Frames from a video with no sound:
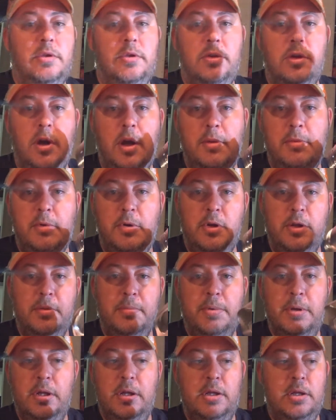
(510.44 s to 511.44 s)
diameter of the
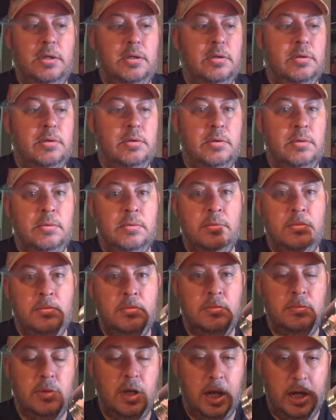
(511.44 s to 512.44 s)
piston
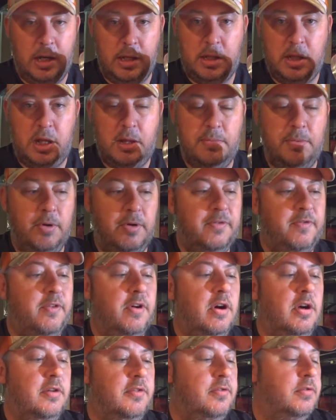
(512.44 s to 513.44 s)

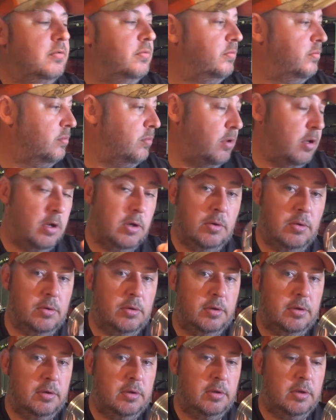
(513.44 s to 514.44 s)
86.5 what I
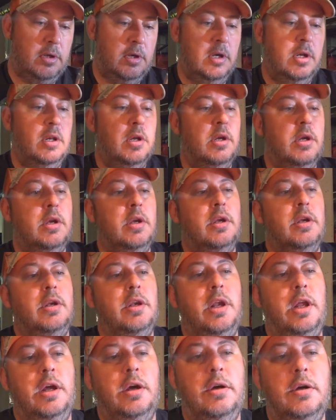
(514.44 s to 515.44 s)
ordered
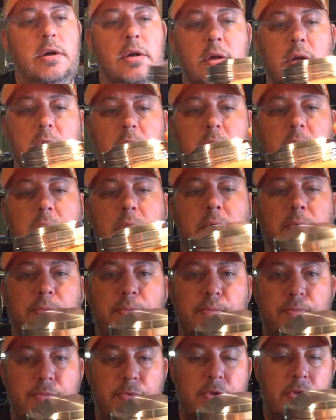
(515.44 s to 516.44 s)
now
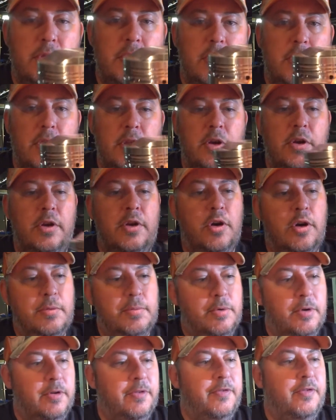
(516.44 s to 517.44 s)
they're a
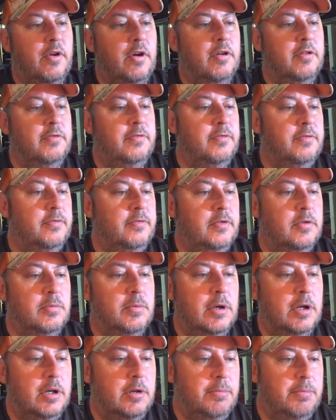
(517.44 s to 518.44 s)
9.5 to
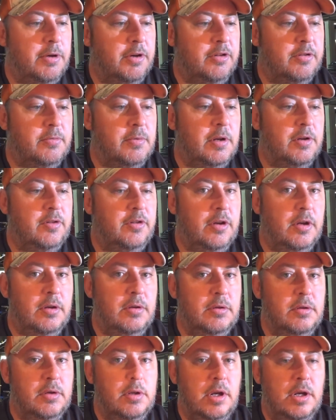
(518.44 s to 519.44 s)
1 compression ratio
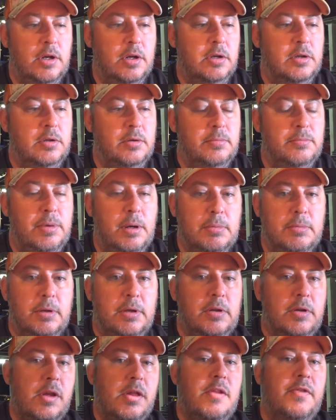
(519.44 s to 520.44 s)
and I could probably
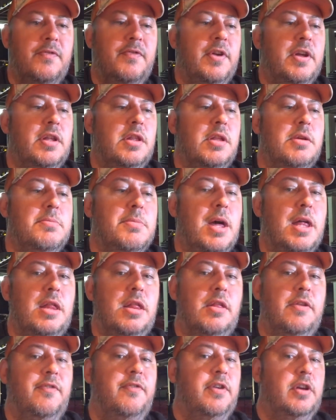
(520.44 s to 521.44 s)
do some fancy
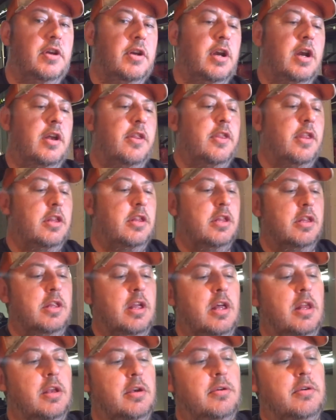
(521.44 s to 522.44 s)
maths to figure out if that's
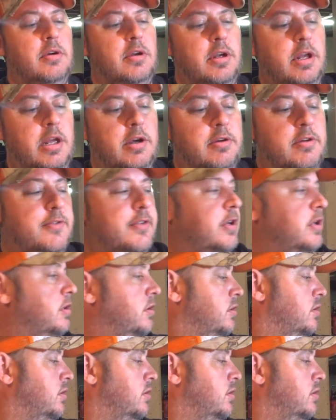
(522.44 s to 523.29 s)
exactly right however